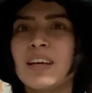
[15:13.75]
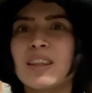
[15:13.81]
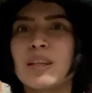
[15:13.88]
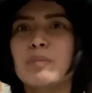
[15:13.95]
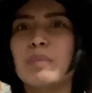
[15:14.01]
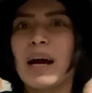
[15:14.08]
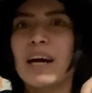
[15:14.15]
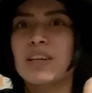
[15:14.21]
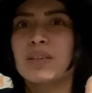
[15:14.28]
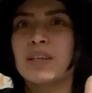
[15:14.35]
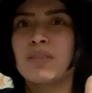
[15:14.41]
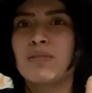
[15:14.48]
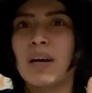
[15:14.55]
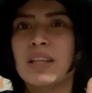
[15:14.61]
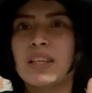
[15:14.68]

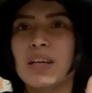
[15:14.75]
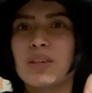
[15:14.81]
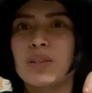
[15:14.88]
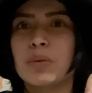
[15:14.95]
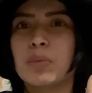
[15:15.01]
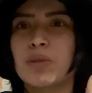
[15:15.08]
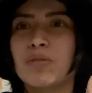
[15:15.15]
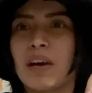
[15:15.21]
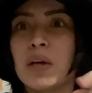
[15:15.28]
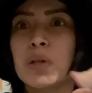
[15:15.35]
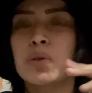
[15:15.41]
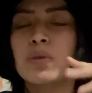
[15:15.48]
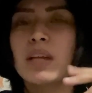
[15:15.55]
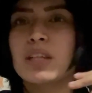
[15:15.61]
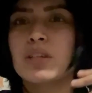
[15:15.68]
battery runs out super fast.
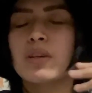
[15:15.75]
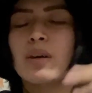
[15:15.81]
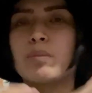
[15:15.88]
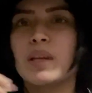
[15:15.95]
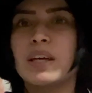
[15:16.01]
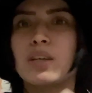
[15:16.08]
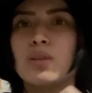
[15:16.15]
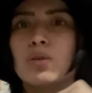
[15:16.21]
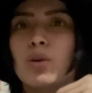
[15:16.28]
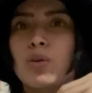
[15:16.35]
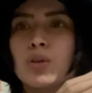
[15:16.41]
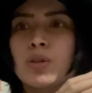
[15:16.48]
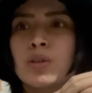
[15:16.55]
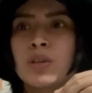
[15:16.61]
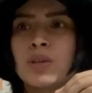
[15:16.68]
So that's come like, you know,
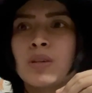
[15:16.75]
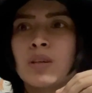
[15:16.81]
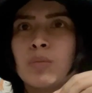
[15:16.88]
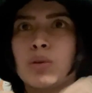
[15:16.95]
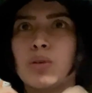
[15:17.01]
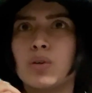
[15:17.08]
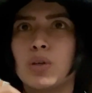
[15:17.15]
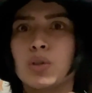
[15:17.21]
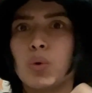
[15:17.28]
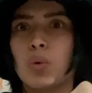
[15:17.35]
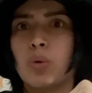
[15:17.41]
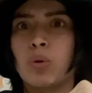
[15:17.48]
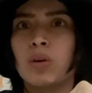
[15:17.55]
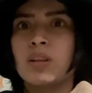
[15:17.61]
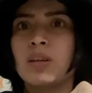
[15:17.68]
your computer is
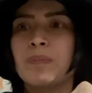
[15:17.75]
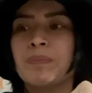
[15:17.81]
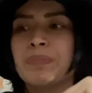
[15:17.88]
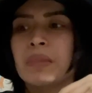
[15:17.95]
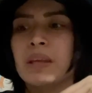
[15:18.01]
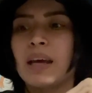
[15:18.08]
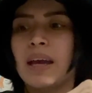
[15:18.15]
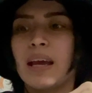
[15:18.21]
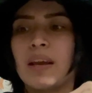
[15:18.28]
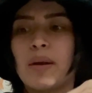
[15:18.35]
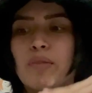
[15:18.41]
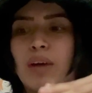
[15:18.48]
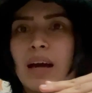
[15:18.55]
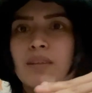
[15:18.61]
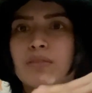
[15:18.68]
old, and
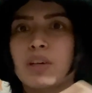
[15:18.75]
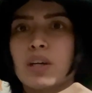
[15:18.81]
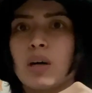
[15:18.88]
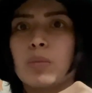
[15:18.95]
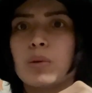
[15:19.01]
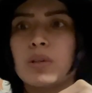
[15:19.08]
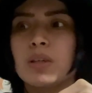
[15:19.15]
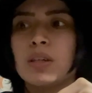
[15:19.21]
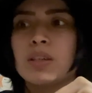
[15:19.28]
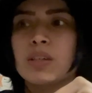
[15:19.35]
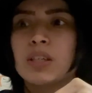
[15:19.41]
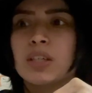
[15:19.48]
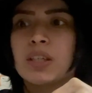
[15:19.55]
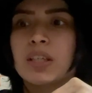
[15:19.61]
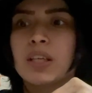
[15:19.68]
I've had it for a couple
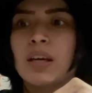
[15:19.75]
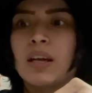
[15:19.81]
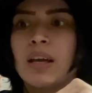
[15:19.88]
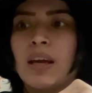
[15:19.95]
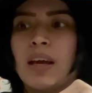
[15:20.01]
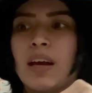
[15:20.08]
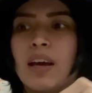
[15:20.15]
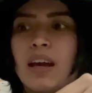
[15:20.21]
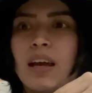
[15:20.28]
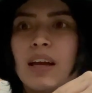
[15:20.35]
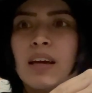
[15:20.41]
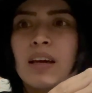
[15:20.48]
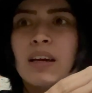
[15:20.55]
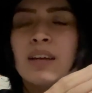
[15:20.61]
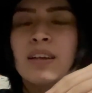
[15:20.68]
years.
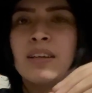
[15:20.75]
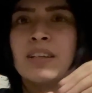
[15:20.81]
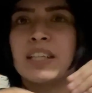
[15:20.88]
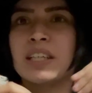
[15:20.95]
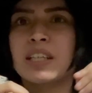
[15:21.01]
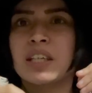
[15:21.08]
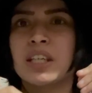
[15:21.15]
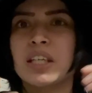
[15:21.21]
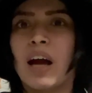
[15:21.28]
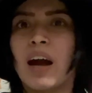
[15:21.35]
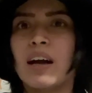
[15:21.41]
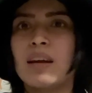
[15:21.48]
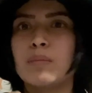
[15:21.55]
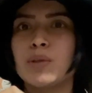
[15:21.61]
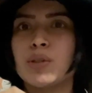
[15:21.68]
And it's just
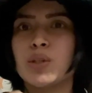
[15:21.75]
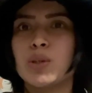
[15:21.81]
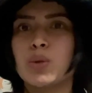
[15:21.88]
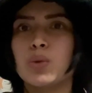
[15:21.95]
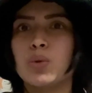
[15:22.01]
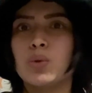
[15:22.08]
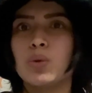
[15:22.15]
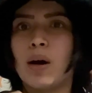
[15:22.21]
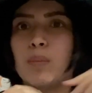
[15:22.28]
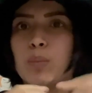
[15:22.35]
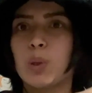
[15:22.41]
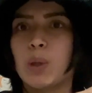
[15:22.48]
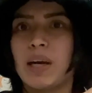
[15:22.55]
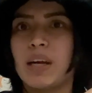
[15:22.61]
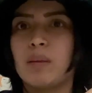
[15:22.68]
time to
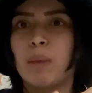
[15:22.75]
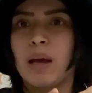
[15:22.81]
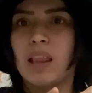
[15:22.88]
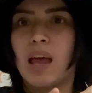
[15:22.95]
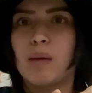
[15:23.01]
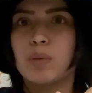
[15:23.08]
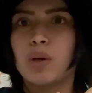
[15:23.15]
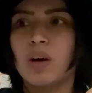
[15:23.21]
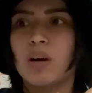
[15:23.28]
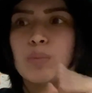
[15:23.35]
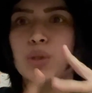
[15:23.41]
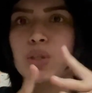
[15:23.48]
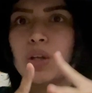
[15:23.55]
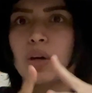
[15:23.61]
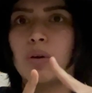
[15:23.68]
upgrade my laptop,
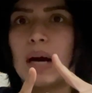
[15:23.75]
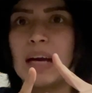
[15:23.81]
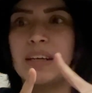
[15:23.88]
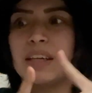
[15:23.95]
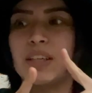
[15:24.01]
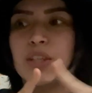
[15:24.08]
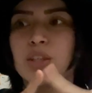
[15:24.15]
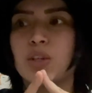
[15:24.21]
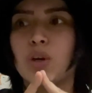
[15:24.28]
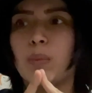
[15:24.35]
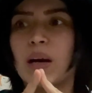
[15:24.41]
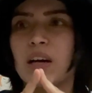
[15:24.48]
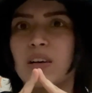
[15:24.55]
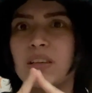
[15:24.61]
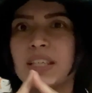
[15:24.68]
so I need to go
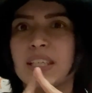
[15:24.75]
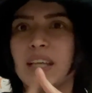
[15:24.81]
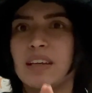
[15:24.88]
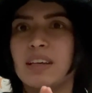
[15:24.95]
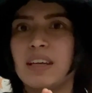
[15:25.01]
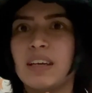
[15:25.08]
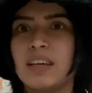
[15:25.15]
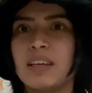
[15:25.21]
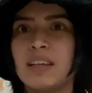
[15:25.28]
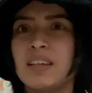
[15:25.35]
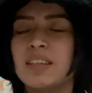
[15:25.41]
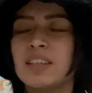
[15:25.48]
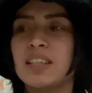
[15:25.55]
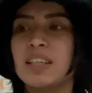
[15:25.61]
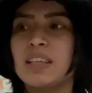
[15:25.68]
back on Sunday
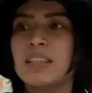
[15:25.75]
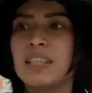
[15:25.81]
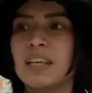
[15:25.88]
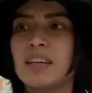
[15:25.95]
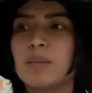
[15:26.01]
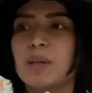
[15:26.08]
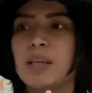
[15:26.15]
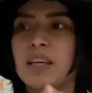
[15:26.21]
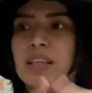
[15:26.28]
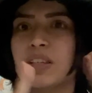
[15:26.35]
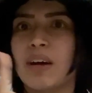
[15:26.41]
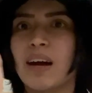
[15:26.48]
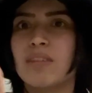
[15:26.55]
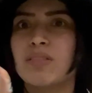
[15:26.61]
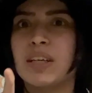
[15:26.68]
to Eaton Center because
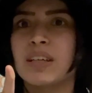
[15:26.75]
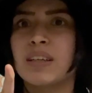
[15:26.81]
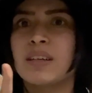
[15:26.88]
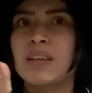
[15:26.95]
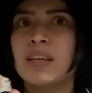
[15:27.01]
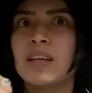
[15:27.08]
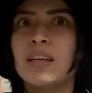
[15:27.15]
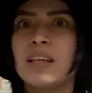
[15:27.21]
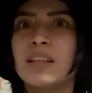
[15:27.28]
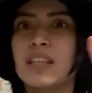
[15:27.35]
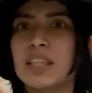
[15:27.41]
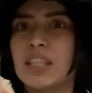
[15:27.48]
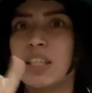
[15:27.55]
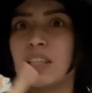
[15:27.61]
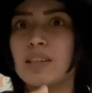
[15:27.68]
they're having
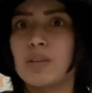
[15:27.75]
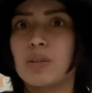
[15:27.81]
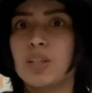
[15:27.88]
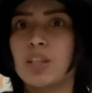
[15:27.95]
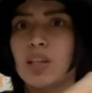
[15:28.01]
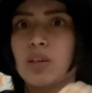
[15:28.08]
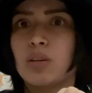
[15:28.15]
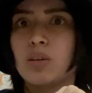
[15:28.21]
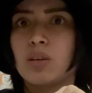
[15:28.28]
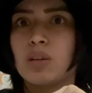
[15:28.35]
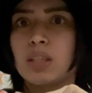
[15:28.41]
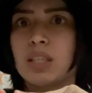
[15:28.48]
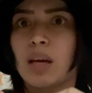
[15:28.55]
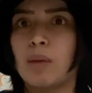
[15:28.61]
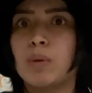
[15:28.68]
this deal till
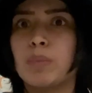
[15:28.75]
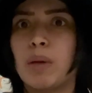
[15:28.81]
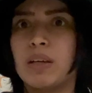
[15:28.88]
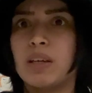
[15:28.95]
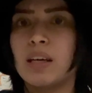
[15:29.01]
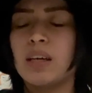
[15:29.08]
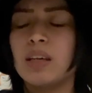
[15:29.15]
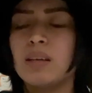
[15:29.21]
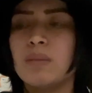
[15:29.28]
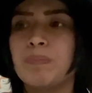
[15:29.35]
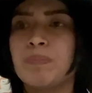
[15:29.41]
Cyber Monday.